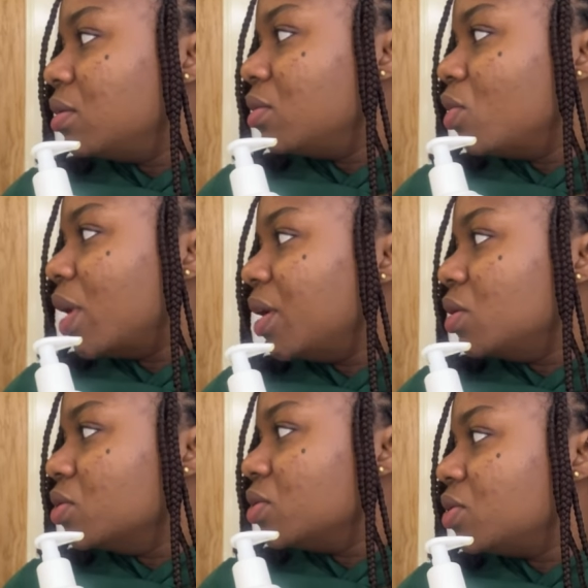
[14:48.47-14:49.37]
what I
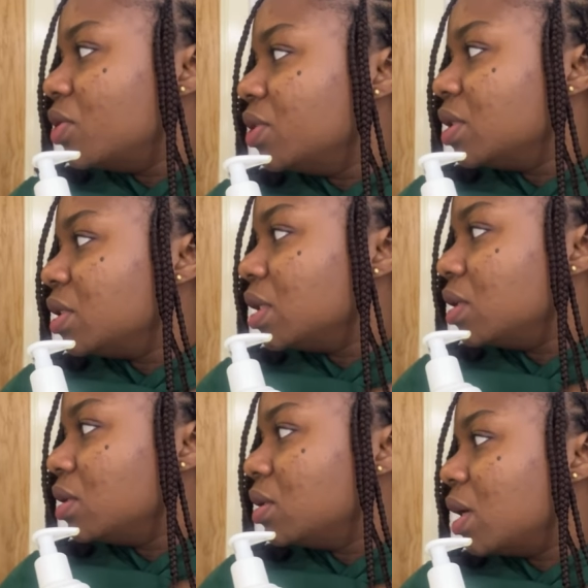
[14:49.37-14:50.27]
use during the
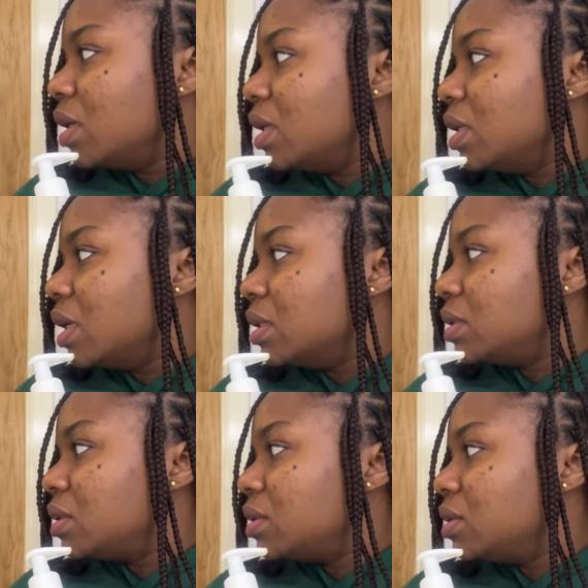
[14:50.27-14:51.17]
day and at night.
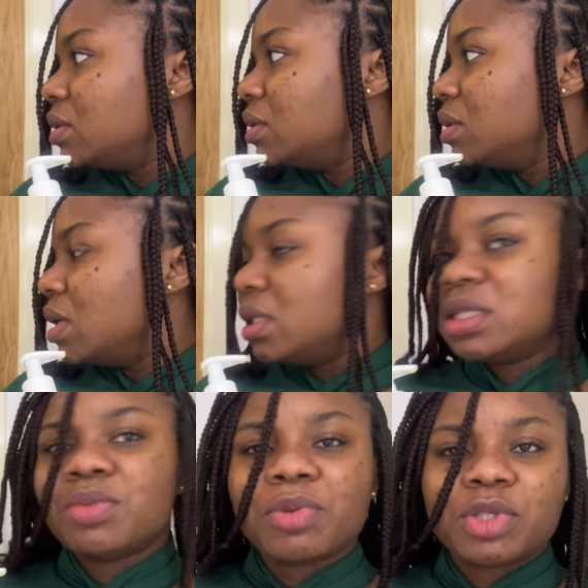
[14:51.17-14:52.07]

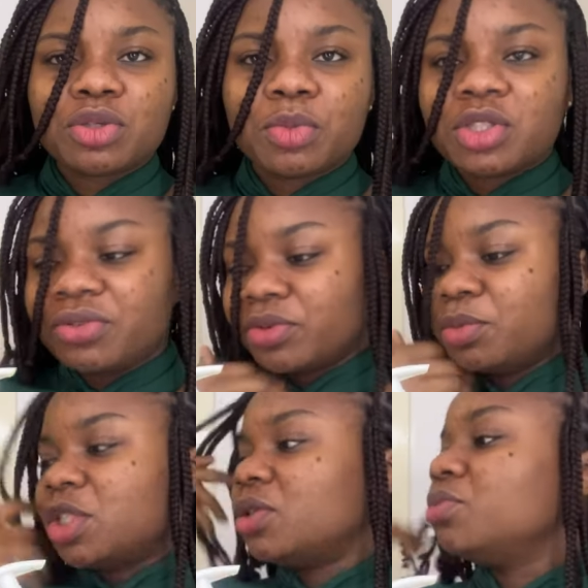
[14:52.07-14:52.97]
This might be too much
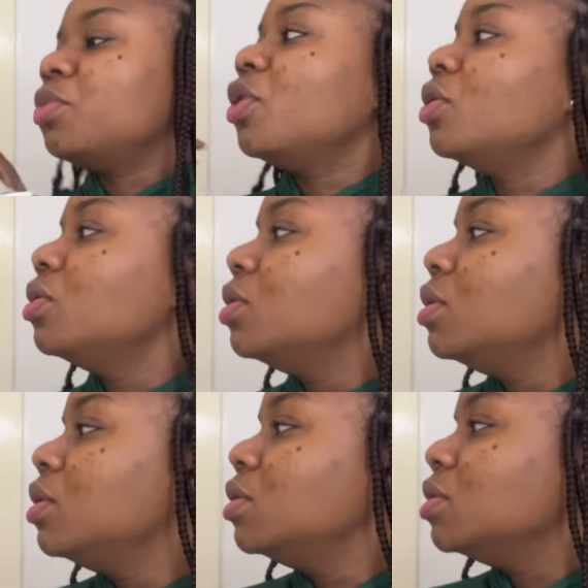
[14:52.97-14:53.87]
information, but
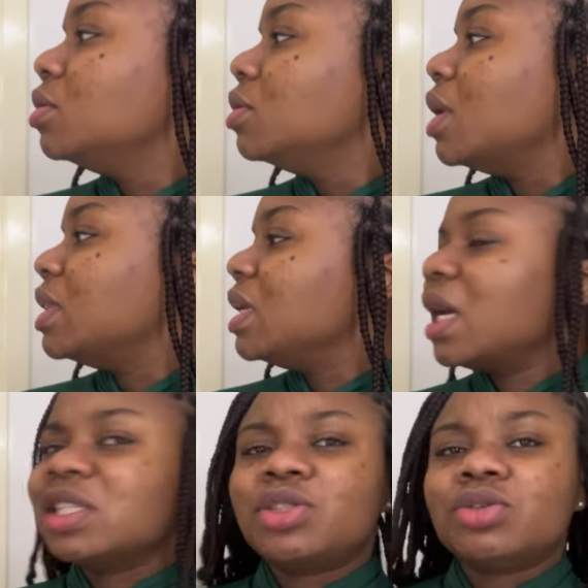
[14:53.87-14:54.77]
I think
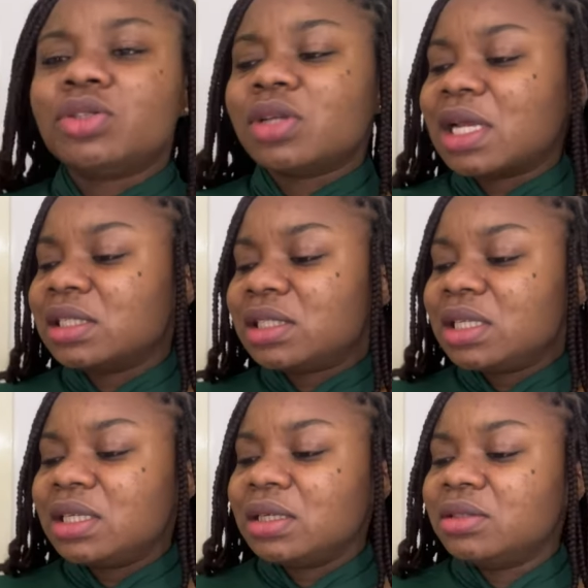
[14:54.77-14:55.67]
I showed you. I
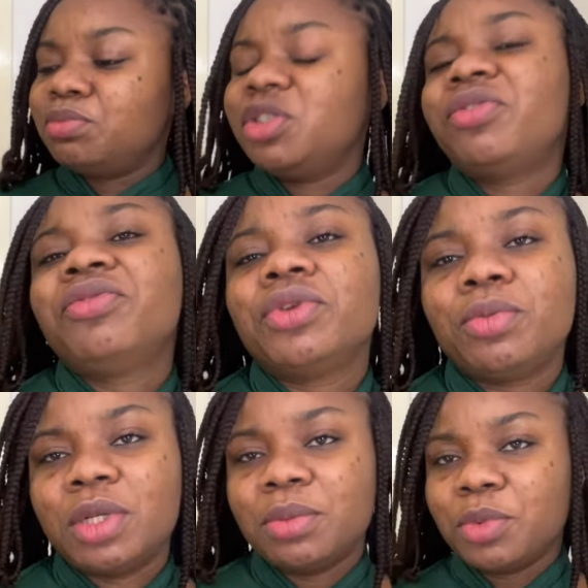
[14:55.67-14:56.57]
did in a different video,
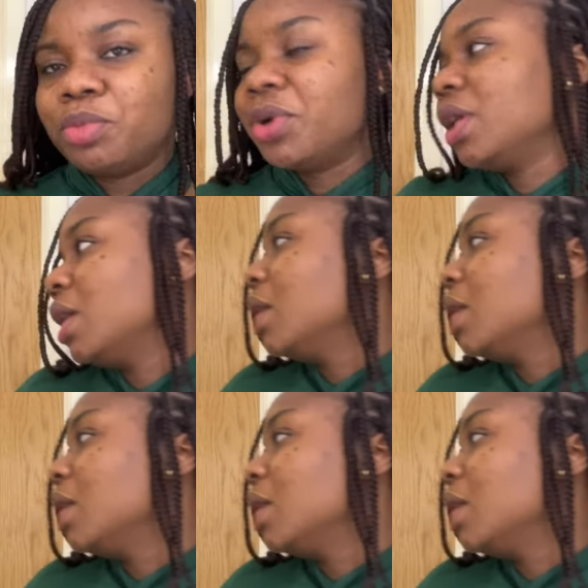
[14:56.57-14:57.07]
but let me bring it